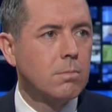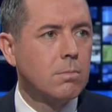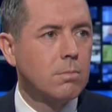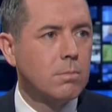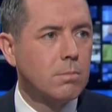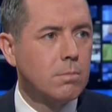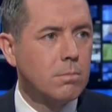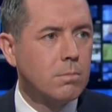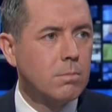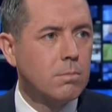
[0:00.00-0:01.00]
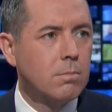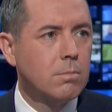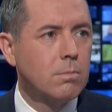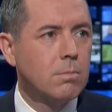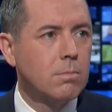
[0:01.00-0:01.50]
AI through
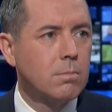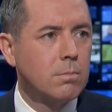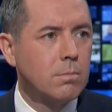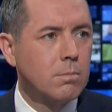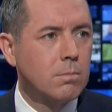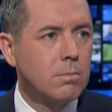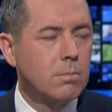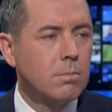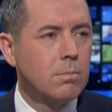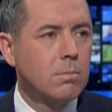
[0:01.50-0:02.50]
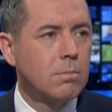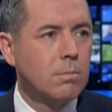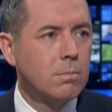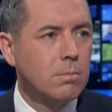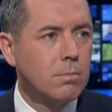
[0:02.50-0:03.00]
cameras, gunshot detection,
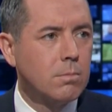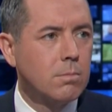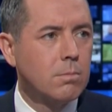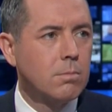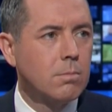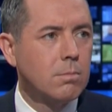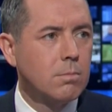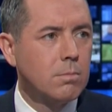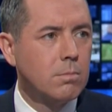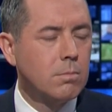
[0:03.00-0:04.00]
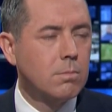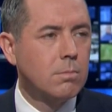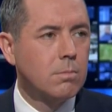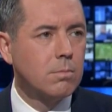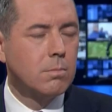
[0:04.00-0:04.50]
minimal things.
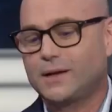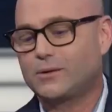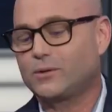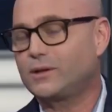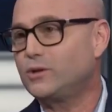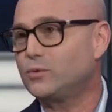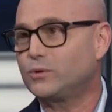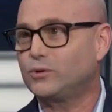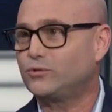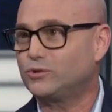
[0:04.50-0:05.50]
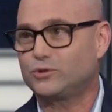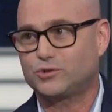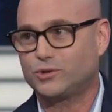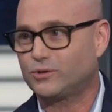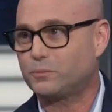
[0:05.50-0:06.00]
Mm-hmm. Not only can you reduce your
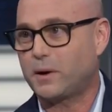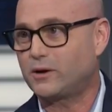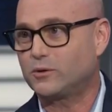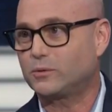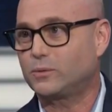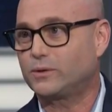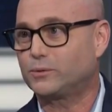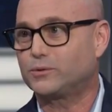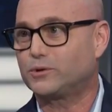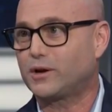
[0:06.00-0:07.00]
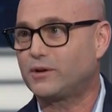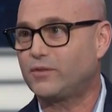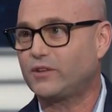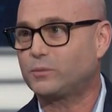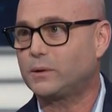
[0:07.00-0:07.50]
insurance binder with a return on
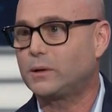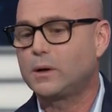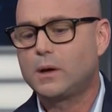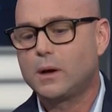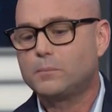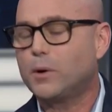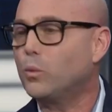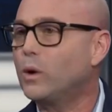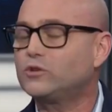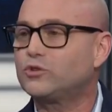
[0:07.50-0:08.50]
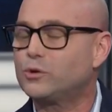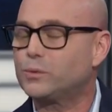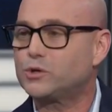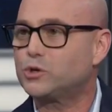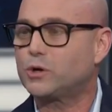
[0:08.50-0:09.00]
investment, but what's the
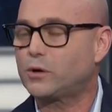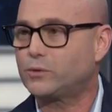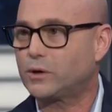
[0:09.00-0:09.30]
return on